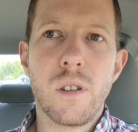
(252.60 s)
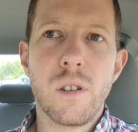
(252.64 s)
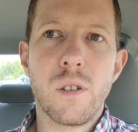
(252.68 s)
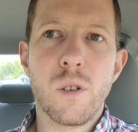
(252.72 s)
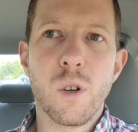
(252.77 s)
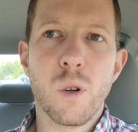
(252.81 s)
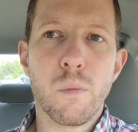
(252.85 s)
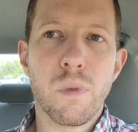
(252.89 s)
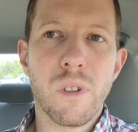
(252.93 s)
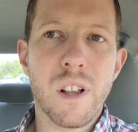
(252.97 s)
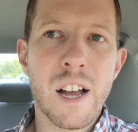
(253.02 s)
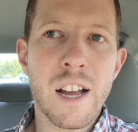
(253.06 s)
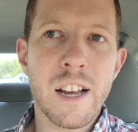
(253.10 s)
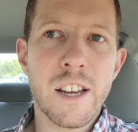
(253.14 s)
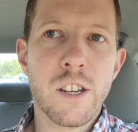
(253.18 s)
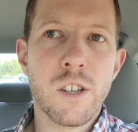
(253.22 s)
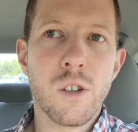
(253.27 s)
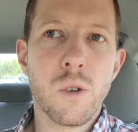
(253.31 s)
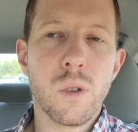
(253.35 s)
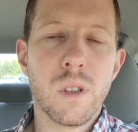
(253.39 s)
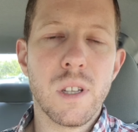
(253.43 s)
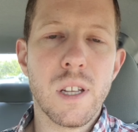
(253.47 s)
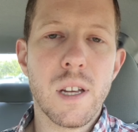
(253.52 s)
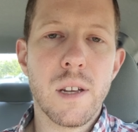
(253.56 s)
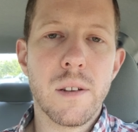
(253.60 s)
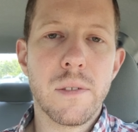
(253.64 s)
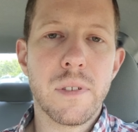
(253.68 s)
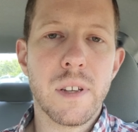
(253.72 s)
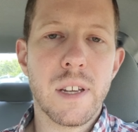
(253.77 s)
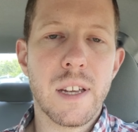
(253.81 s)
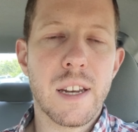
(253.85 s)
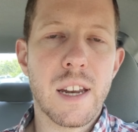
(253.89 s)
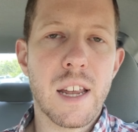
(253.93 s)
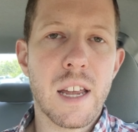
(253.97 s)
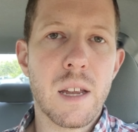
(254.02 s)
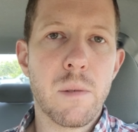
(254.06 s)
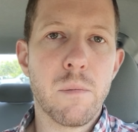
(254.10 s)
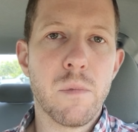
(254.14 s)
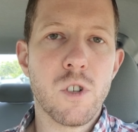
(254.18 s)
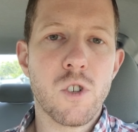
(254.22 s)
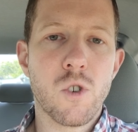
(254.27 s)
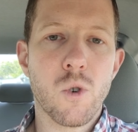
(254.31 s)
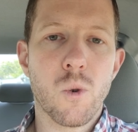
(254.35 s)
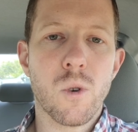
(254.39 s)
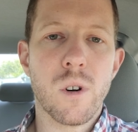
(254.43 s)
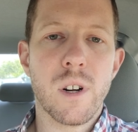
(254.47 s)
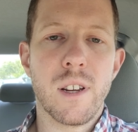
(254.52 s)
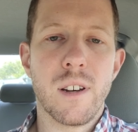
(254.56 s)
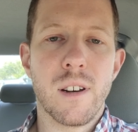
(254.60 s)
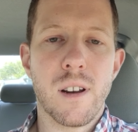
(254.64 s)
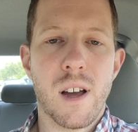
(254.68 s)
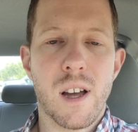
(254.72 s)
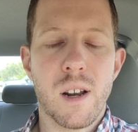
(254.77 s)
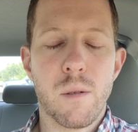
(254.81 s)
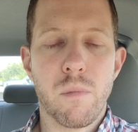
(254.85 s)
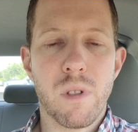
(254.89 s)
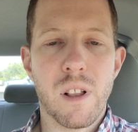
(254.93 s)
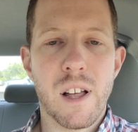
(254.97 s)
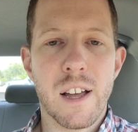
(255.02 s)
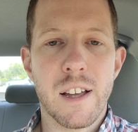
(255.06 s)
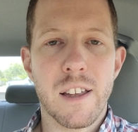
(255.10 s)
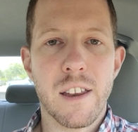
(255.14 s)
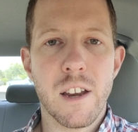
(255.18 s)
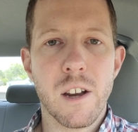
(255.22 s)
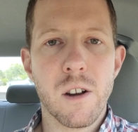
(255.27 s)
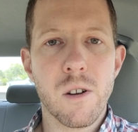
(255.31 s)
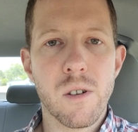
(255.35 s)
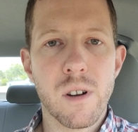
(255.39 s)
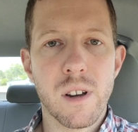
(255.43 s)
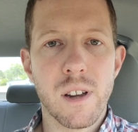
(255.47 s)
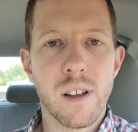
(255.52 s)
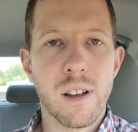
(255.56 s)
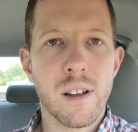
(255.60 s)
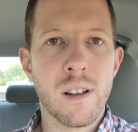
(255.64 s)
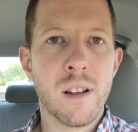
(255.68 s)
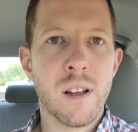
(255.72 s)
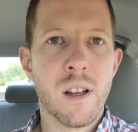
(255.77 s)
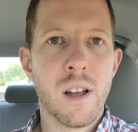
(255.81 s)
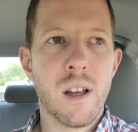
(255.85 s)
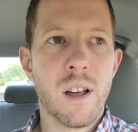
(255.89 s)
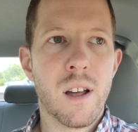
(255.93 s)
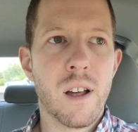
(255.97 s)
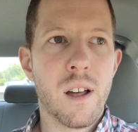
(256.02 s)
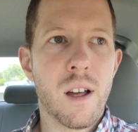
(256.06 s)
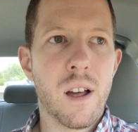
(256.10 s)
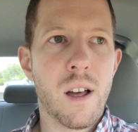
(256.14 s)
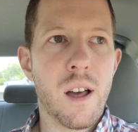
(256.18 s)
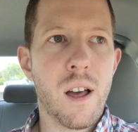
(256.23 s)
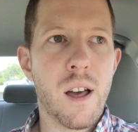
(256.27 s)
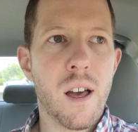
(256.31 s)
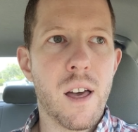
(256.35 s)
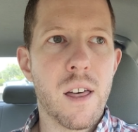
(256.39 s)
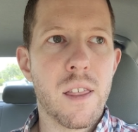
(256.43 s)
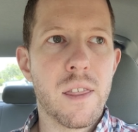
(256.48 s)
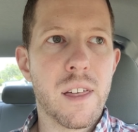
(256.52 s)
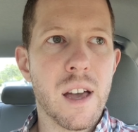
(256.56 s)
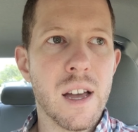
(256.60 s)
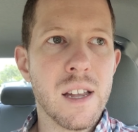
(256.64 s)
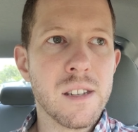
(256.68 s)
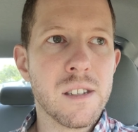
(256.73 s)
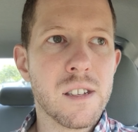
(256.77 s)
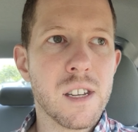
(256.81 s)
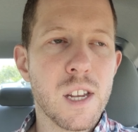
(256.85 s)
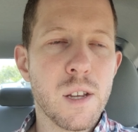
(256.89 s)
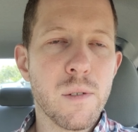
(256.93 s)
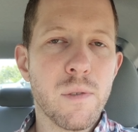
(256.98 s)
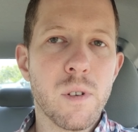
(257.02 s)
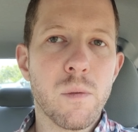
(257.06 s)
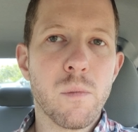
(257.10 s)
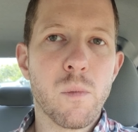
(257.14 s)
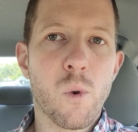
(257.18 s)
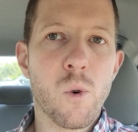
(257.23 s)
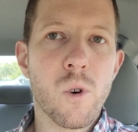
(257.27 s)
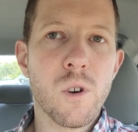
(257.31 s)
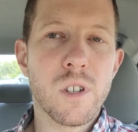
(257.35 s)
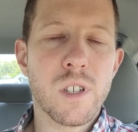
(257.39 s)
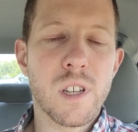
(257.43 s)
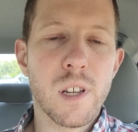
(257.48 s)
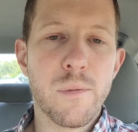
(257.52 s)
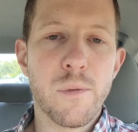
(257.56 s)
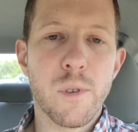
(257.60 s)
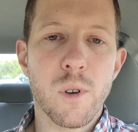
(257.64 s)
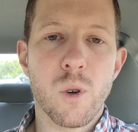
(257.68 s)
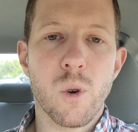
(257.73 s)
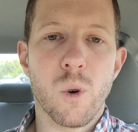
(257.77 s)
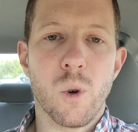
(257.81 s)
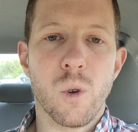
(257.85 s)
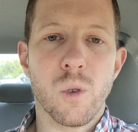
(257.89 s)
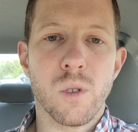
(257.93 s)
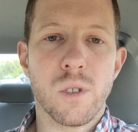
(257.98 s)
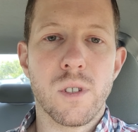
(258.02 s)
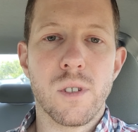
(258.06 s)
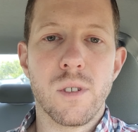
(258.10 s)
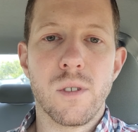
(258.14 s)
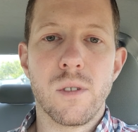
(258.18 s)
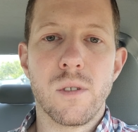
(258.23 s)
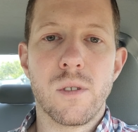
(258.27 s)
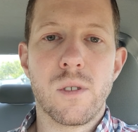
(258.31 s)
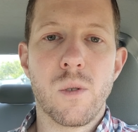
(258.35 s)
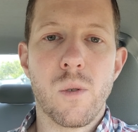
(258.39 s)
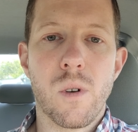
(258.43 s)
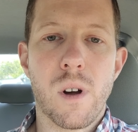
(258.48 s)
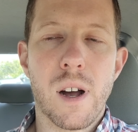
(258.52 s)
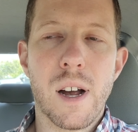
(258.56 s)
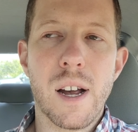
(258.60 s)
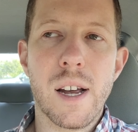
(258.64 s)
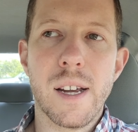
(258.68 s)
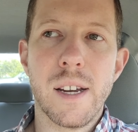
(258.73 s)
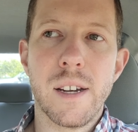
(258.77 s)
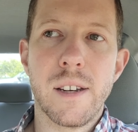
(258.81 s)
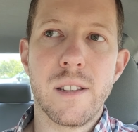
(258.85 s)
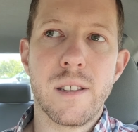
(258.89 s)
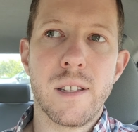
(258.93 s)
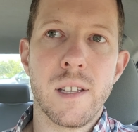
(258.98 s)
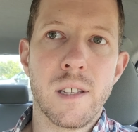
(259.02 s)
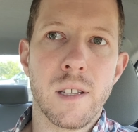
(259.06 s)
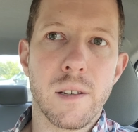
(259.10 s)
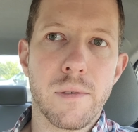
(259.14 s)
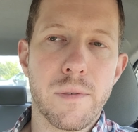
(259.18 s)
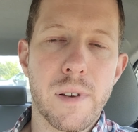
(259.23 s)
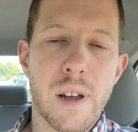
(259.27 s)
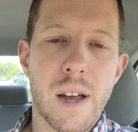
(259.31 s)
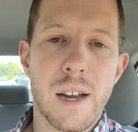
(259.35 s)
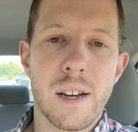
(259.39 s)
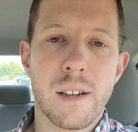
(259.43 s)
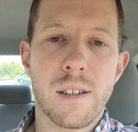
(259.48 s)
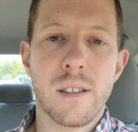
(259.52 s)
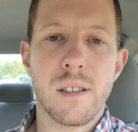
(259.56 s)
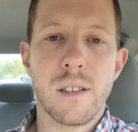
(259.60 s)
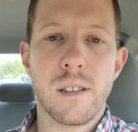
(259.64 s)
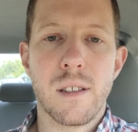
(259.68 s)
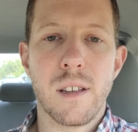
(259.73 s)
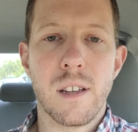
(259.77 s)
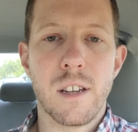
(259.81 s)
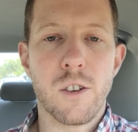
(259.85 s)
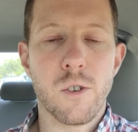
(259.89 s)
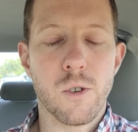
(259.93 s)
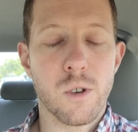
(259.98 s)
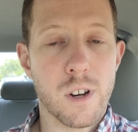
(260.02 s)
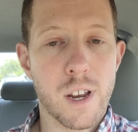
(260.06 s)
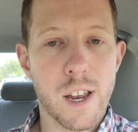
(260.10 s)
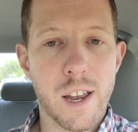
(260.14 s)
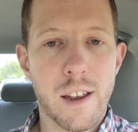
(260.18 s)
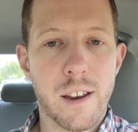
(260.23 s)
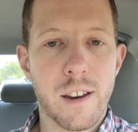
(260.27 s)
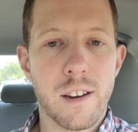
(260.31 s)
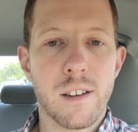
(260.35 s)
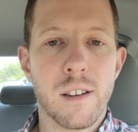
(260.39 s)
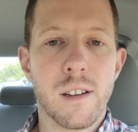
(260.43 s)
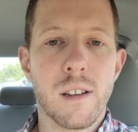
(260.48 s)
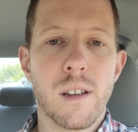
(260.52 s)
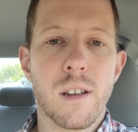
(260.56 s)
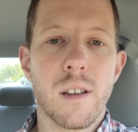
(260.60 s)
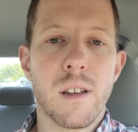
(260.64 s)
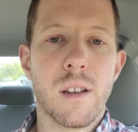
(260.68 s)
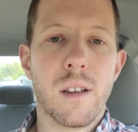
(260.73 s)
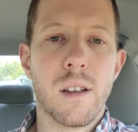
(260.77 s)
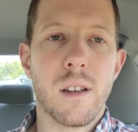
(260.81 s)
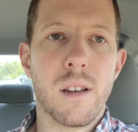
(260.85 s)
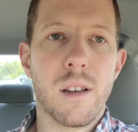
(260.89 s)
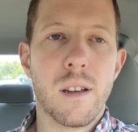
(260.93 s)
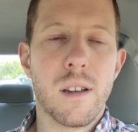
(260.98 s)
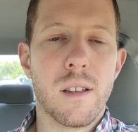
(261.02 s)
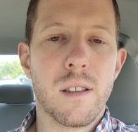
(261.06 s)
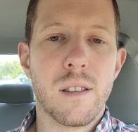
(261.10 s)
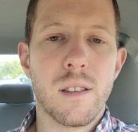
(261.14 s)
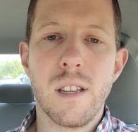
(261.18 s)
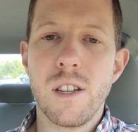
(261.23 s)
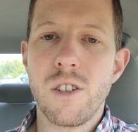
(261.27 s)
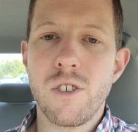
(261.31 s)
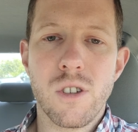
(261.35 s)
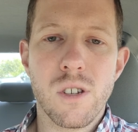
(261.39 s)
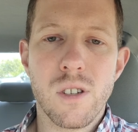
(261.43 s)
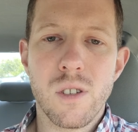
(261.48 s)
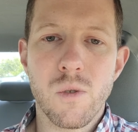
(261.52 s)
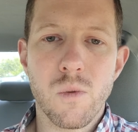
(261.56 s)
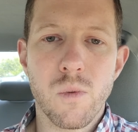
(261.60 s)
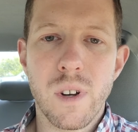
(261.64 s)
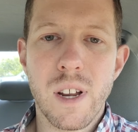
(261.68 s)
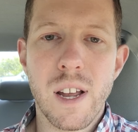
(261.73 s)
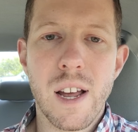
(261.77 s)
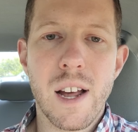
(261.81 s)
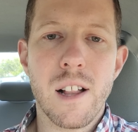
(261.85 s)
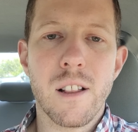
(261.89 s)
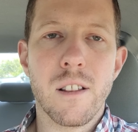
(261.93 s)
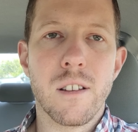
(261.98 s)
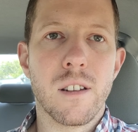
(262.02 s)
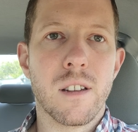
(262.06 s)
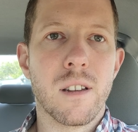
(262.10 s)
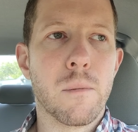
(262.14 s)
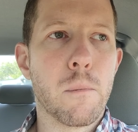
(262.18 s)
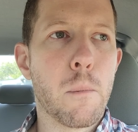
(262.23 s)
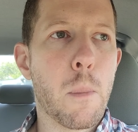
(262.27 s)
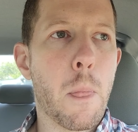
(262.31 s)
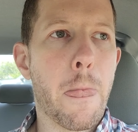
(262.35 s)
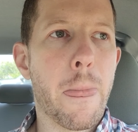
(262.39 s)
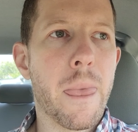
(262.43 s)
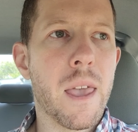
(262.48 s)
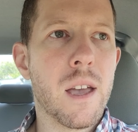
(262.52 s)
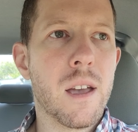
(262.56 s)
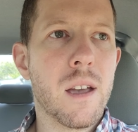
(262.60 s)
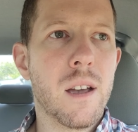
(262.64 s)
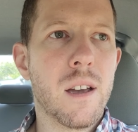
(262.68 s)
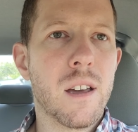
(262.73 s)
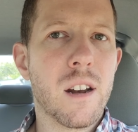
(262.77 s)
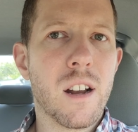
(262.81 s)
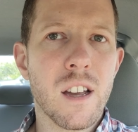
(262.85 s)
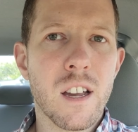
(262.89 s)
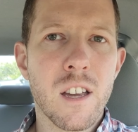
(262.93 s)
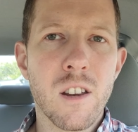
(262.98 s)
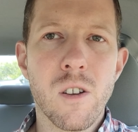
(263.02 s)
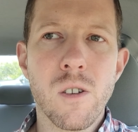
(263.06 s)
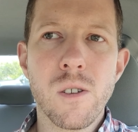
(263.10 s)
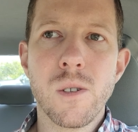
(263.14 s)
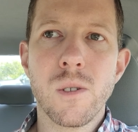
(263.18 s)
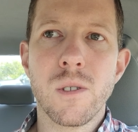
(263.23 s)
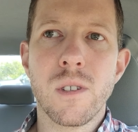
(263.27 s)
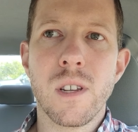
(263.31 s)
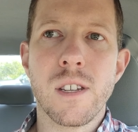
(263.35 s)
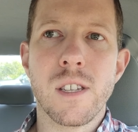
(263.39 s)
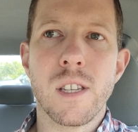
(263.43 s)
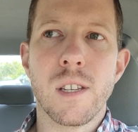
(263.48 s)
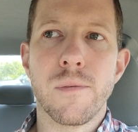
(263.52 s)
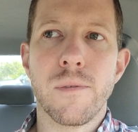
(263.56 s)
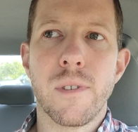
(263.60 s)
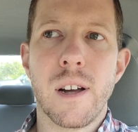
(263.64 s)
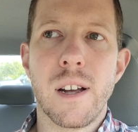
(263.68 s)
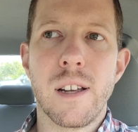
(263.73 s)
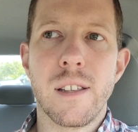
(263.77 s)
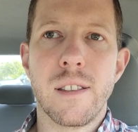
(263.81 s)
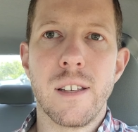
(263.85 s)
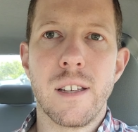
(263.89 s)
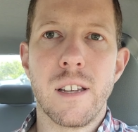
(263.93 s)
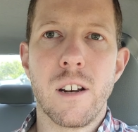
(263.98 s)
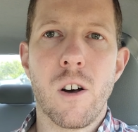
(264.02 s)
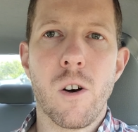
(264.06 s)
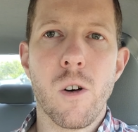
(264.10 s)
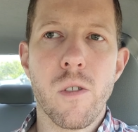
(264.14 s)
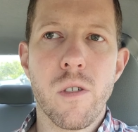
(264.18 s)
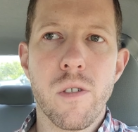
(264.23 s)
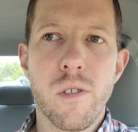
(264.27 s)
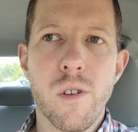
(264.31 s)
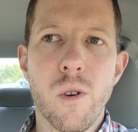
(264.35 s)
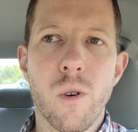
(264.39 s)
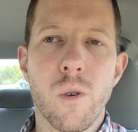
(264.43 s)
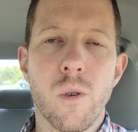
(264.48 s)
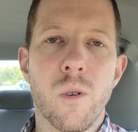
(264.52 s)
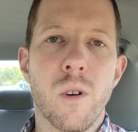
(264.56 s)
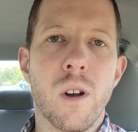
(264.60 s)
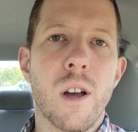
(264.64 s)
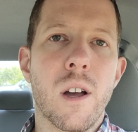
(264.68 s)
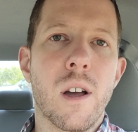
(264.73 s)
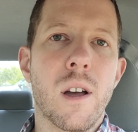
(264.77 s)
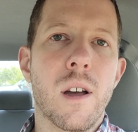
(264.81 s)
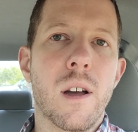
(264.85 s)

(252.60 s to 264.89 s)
you're black and you live in a majority non-black area, that's even more difficult to hide than the fact that you're gay. That's just a reality. And I can also testify that although